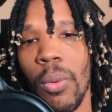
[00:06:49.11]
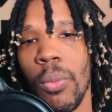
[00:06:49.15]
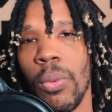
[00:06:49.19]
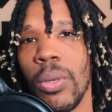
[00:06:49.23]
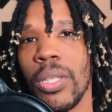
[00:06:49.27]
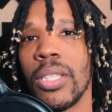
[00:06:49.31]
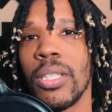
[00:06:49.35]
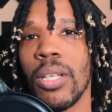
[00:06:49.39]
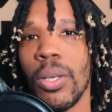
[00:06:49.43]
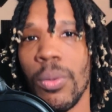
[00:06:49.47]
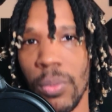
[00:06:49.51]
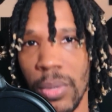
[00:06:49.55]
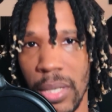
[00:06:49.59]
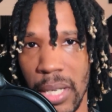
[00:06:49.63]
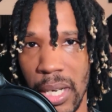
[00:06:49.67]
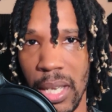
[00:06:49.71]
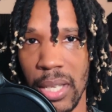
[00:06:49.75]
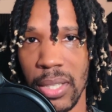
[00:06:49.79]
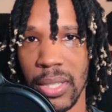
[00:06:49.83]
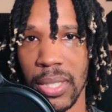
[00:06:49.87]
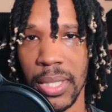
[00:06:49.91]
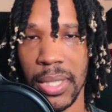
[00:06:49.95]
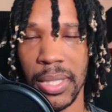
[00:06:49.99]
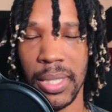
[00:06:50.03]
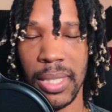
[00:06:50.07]
with someone else
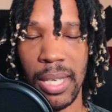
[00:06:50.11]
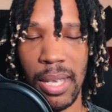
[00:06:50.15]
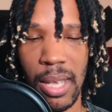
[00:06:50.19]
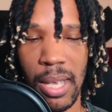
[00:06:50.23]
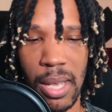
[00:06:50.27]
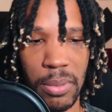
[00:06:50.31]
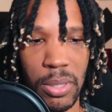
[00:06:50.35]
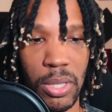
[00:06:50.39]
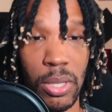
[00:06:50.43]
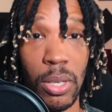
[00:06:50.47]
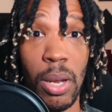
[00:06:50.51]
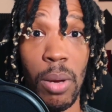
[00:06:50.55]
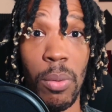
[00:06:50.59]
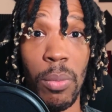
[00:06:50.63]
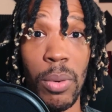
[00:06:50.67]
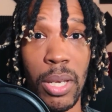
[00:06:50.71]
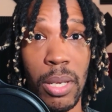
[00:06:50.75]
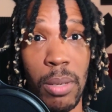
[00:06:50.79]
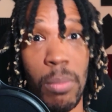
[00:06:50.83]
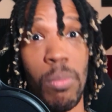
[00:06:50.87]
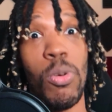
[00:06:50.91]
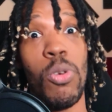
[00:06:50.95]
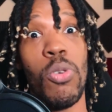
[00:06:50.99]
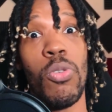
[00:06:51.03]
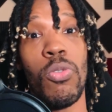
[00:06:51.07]
this time so that we
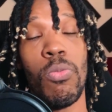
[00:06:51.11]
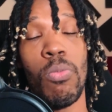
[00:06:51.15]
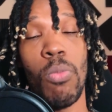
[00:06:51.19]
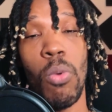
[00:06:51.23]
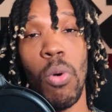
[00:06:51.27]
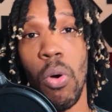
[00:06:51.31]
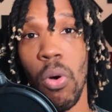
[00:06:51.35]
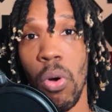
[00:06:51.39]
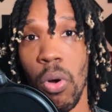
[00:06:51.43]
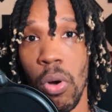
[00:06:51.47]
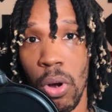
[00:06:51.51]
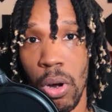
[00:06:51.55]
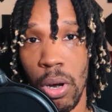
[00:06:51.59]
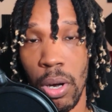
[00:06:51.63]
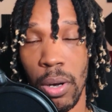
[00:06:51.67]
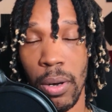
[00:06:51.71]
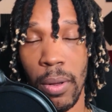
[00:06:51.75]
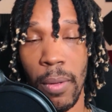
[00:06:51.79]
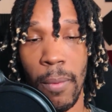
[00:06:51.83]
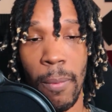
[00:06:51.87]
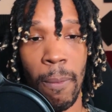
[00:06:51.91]
can move more.